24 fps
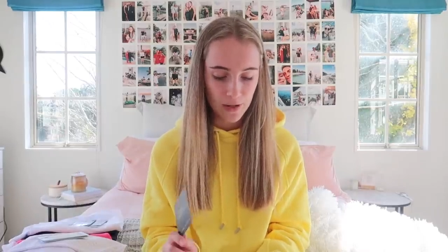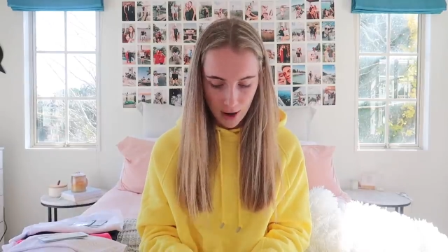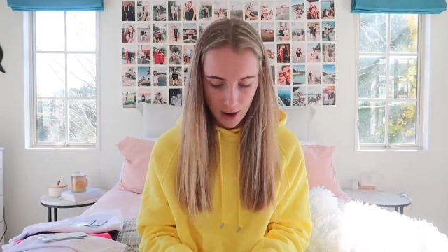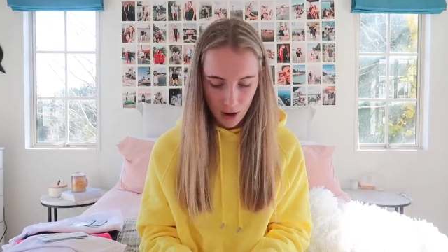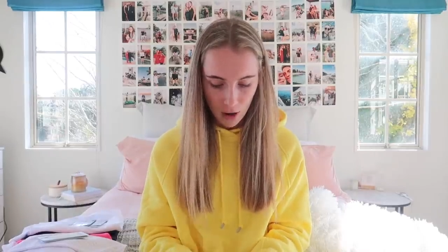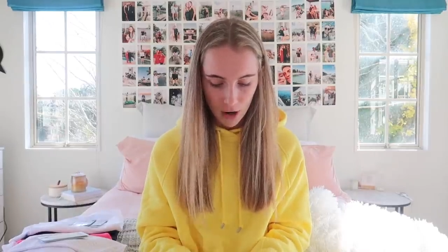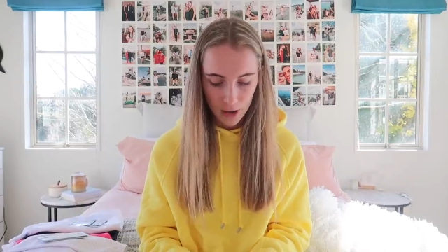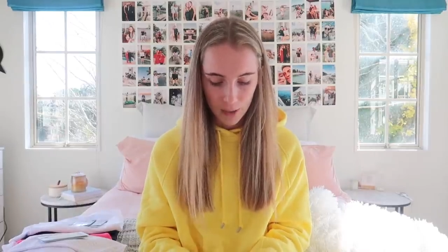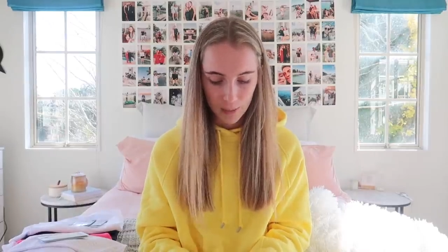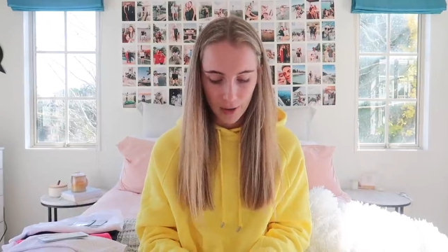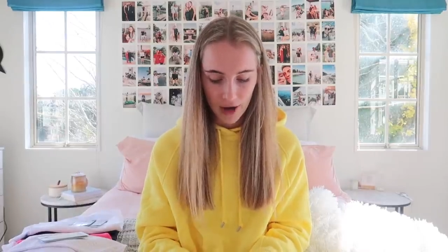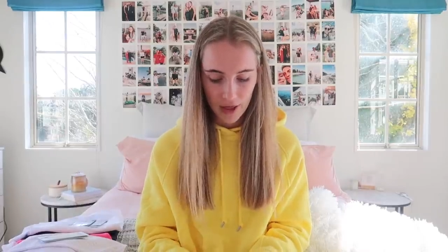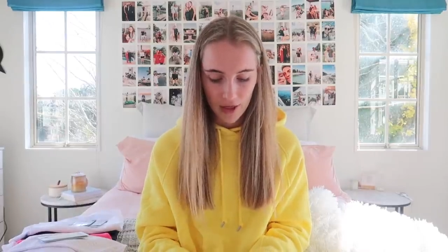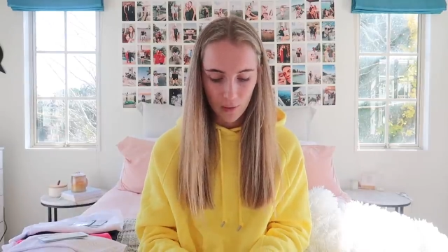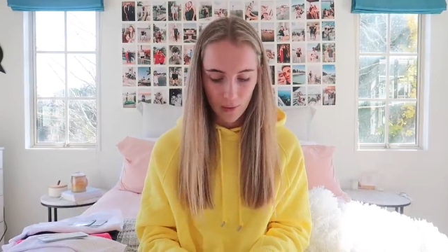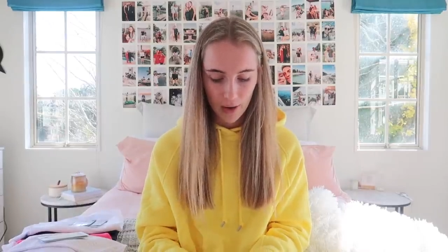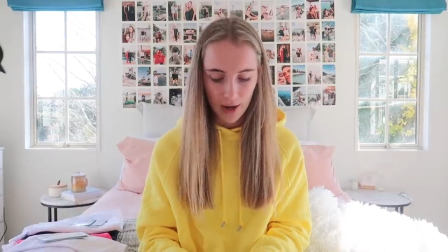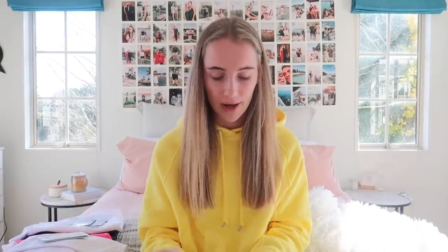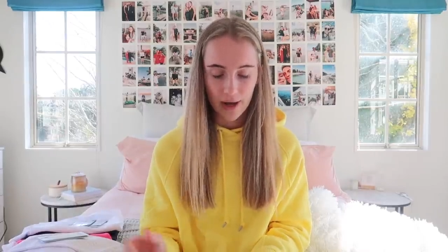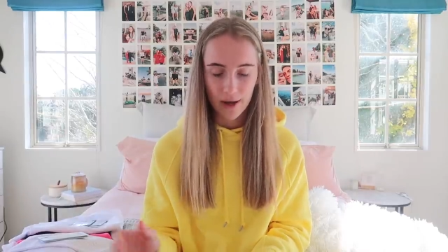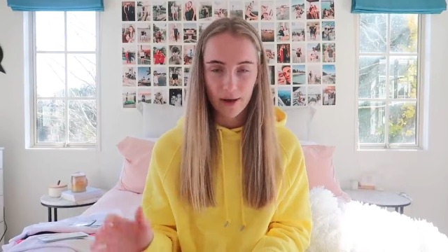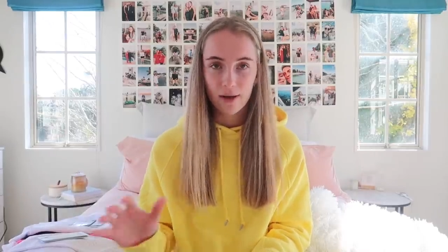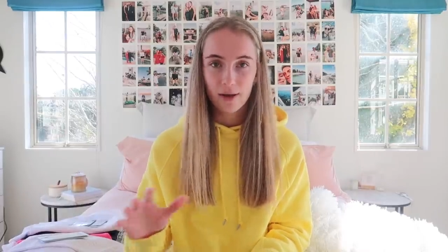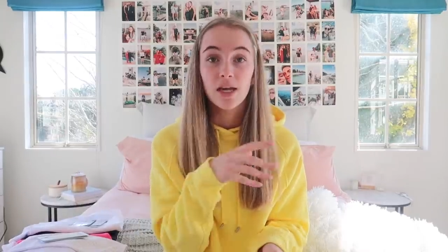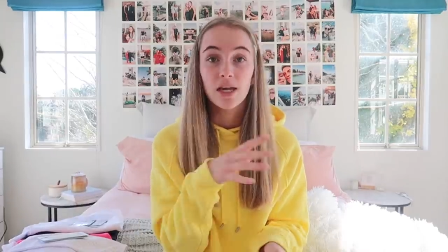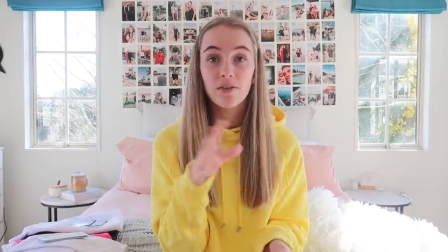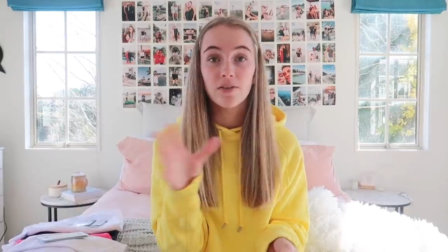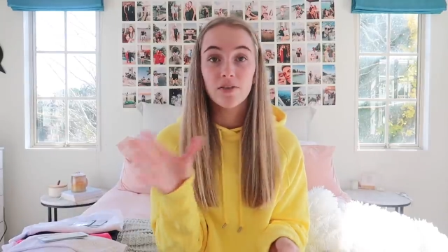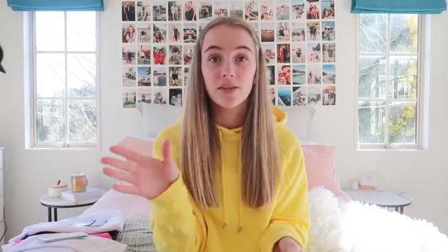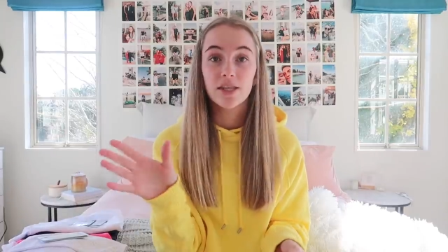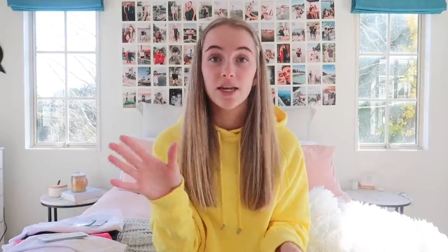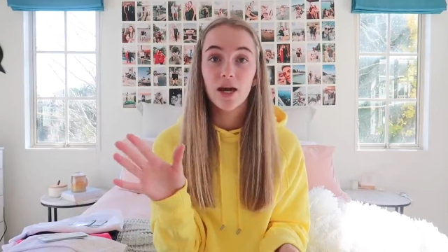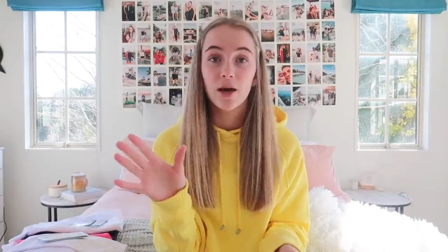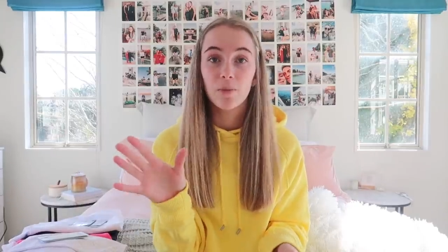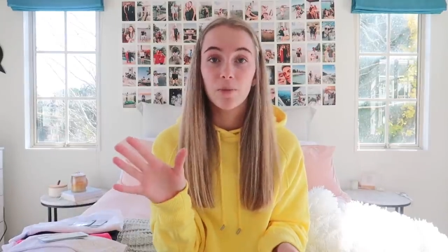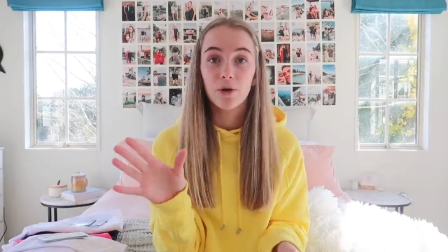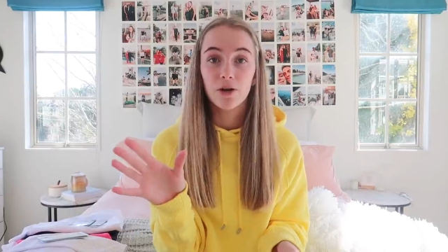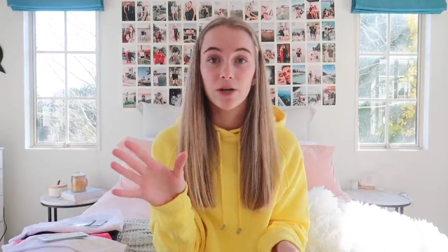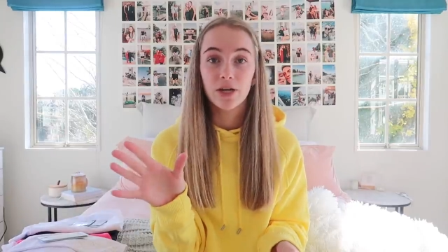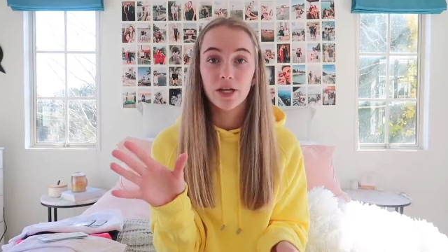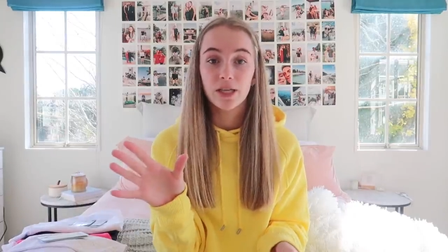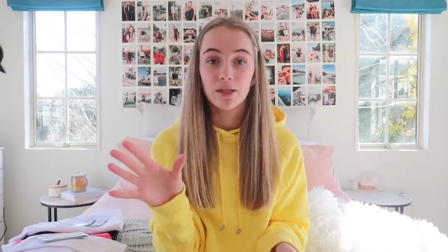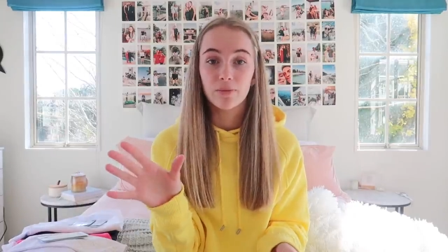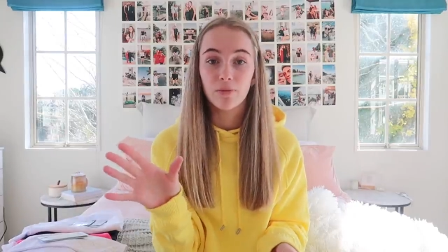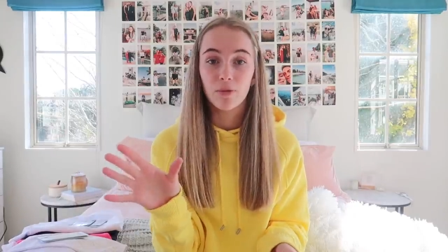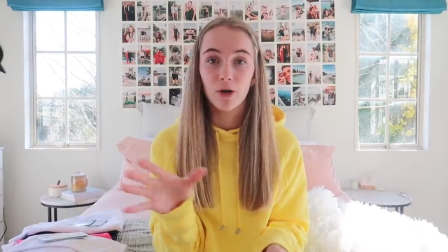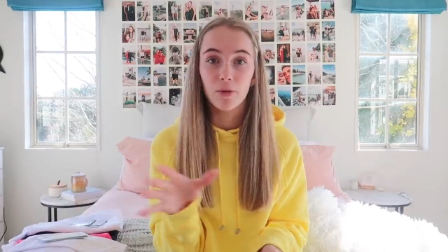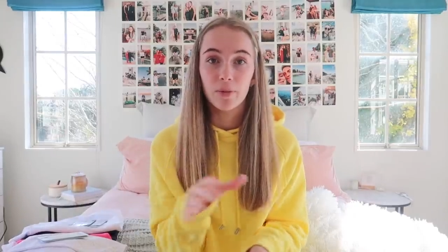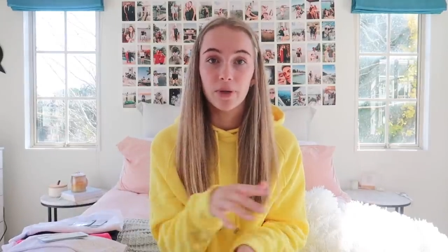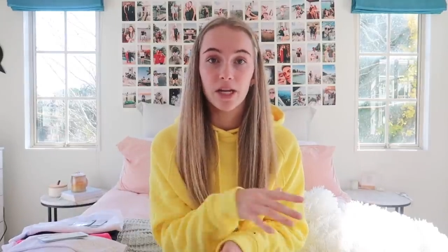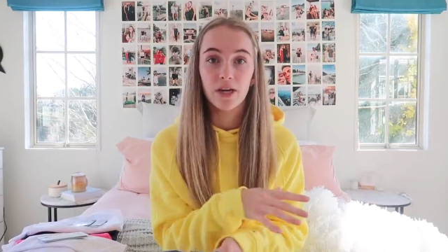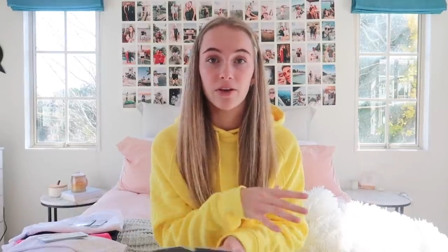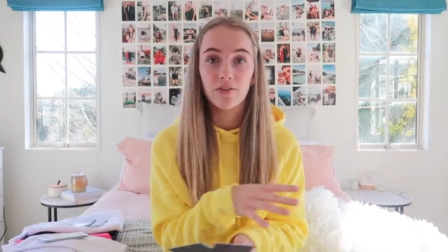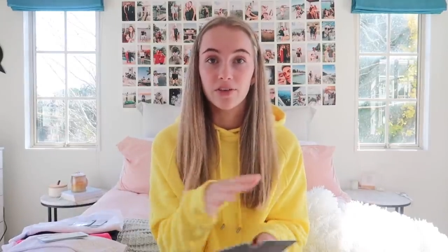Oh, and by the way, everything I'm wearing at the moment,